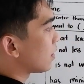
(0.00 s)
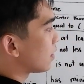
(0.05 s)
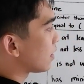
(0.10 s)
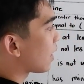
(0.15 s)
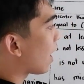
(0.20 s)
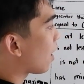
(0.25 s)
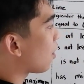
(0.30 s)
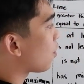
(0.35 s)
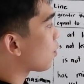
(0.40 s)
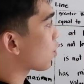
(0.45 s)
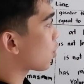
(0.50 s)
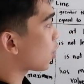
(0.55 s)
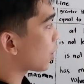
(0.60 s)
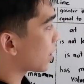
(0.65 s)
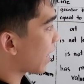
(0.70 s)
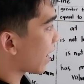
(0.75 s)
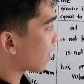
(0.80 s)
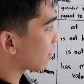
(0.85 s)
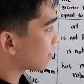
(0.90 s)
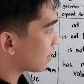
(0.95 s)
Now,
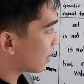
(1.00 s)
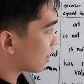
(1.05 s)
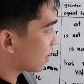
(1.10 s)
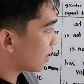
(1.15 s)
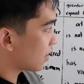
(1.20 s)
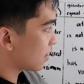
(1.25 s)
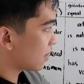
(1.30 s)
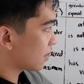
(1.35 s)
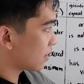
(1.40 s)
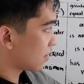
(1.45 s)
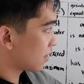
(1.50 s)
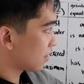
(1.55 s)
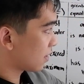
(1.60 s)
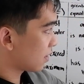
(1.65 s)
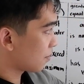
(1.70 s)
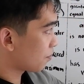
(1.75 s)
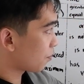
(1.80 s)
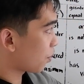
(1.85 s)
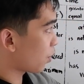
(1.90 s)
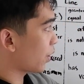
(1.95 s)
connect the
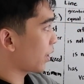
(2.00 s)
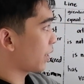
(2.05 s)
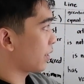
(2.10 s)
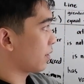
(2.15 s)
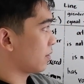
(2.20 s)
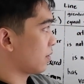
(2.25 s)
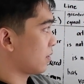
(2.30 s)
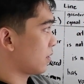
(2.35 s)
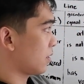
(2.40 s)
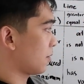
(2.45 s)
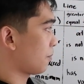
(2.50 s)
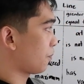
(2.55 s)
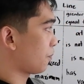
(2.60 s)
points.